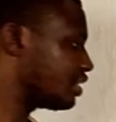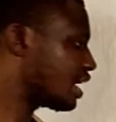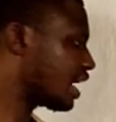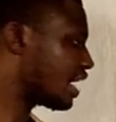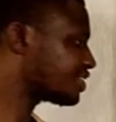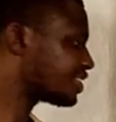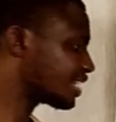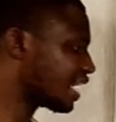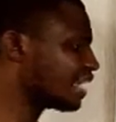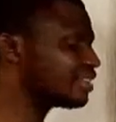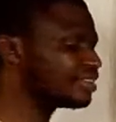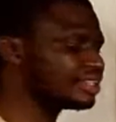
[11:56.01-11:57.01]
and
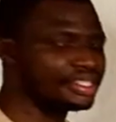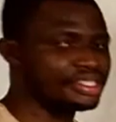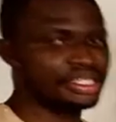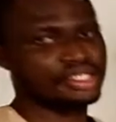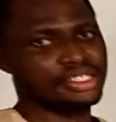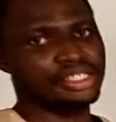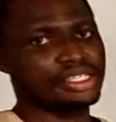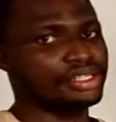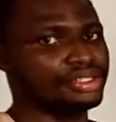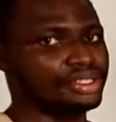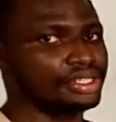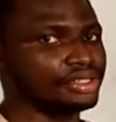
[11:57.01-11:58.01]
sine 330
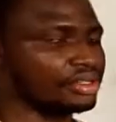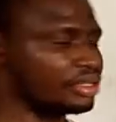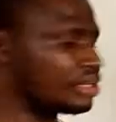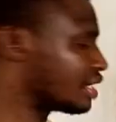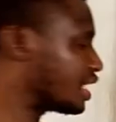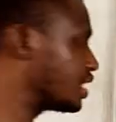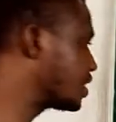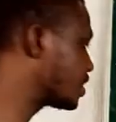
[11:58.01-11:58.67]
degree. All right.